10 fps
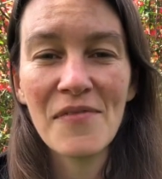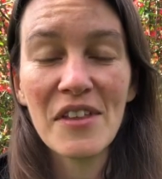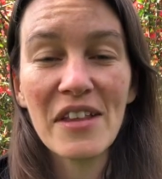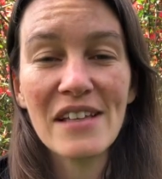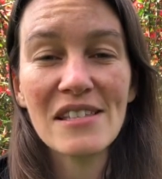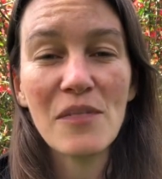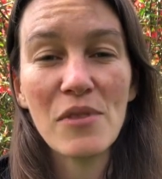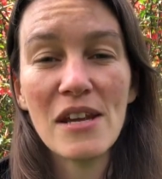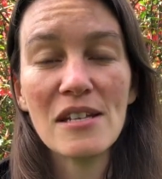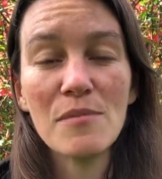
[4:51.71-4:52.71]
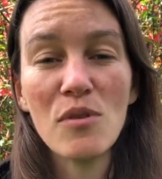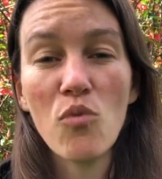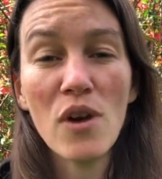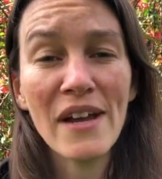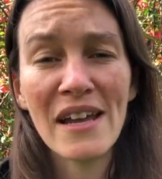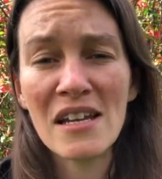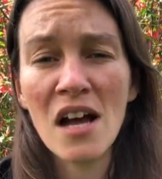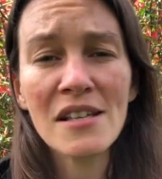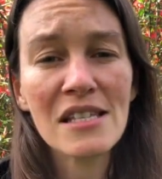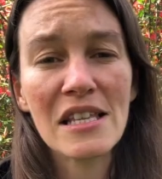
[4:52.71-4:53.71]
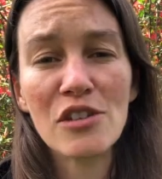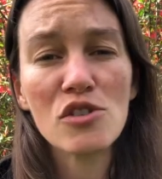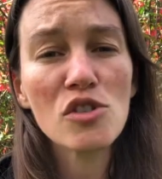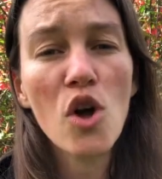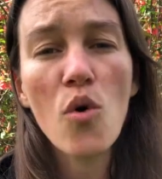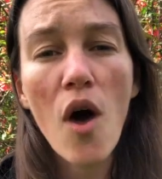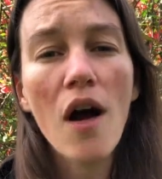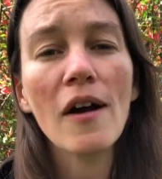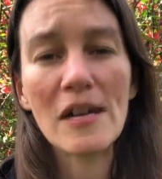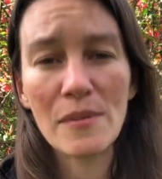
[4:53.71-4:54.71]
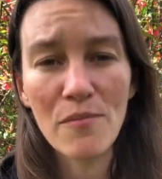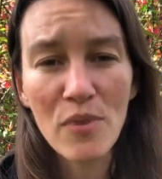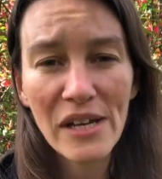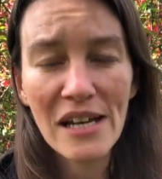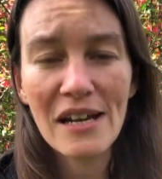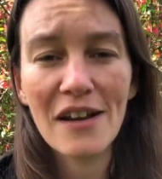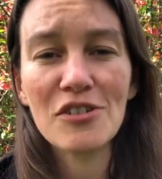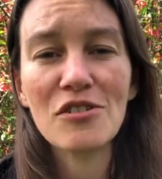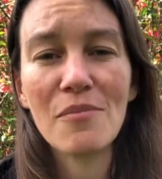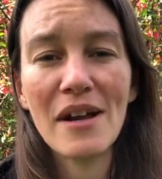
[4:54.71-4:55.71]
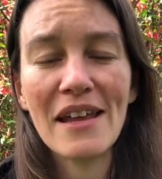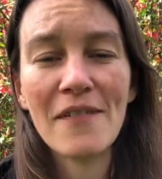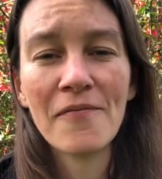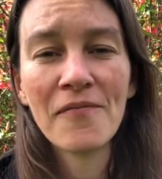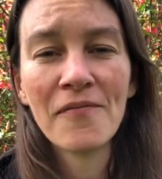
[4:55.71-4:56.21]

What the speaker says: the less that we need to be working and hustling so hard to be bringing in extra money.